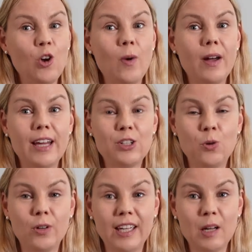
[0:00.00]
where they're
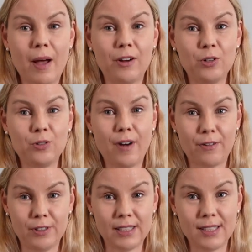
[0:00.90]
talking about your
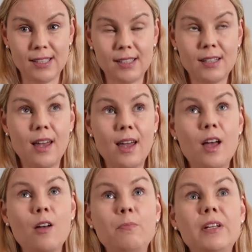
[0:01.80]
references,
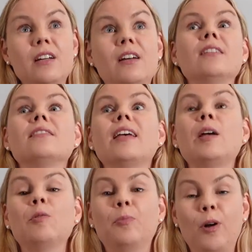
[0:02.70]
because
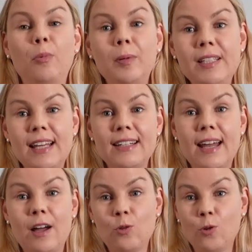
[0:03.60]
it will probably send
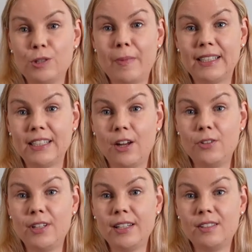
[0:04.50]
out an automatic
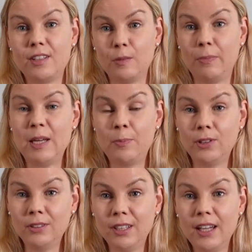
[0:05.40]
notice to the
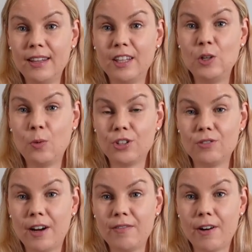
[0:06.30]
people that you want
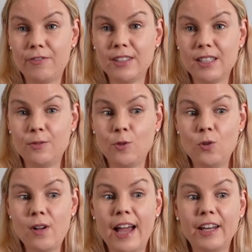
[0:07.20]
to write references
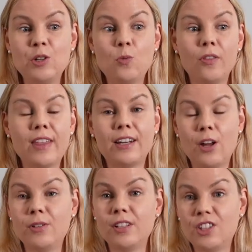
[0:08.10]
for, and you want that
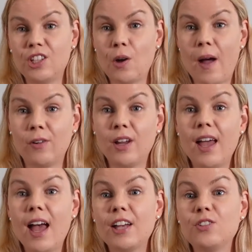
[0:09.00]
notice to go out
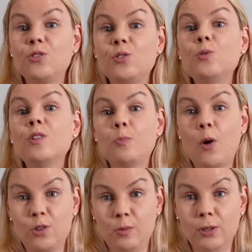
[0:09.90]
as soon as
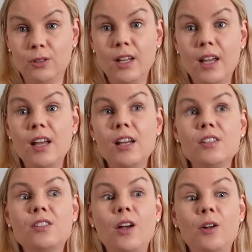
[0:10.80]
possible.
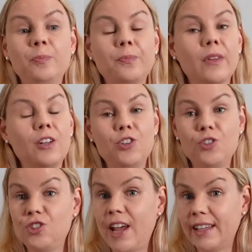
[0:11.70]
So
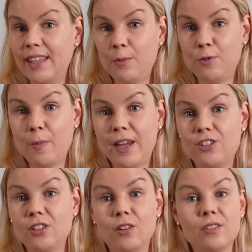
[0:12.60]
check the
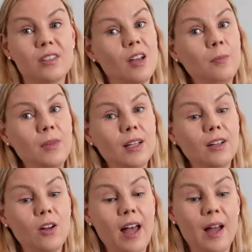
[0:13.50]
information. On some
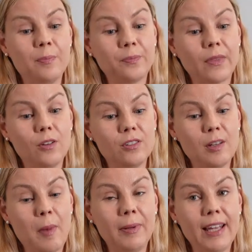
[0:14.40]

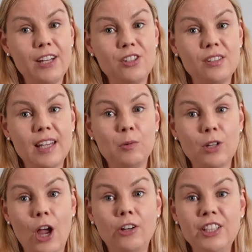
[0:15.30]
applications, it
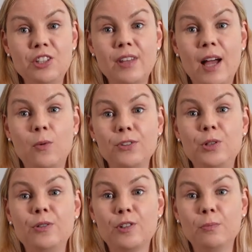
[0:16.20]
will only do that
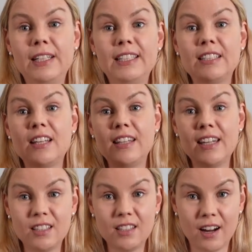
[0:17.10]
once you've completed
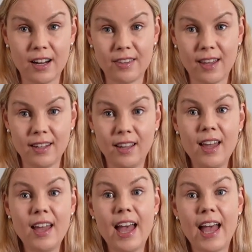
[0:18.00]
the entire thing.
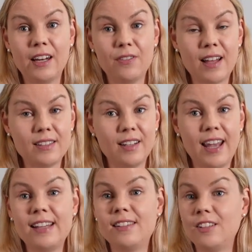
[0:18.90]
And if that's the
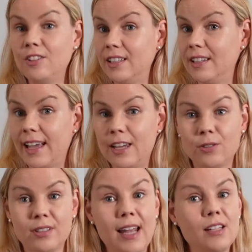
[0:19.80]
case, you need to get
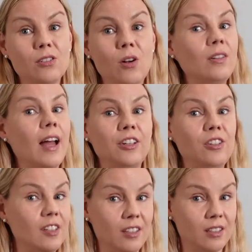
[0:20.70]
your skates on and you
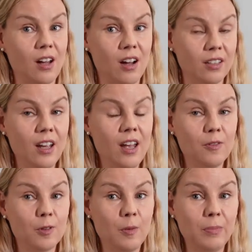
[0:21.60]
need to start
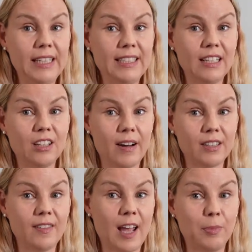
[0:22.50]
completing the
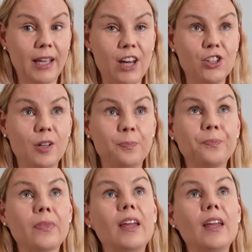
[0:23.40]
rest of the application.